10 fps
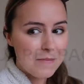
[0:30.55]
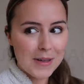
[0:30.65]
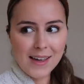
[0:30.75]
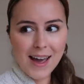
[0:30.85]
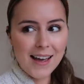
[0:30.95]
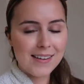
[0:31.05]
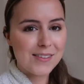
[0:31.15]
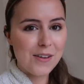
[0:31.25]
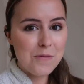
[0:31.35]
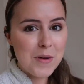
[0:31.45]
But yeah,
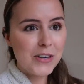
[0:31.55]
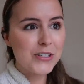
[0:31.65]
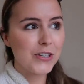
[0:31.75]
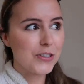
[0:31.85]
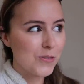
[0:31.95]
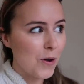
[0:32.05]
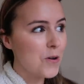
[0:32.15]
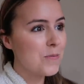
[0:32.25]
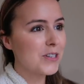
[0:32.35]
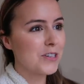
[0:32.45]
so much
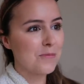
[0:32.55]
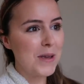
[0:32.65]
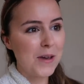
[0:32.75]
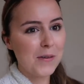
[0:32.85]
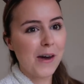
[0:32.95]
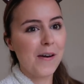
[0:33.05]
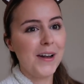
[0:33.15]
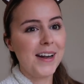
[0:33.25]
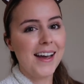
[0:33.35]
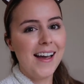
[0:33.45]
has been going
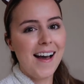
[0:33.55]
on.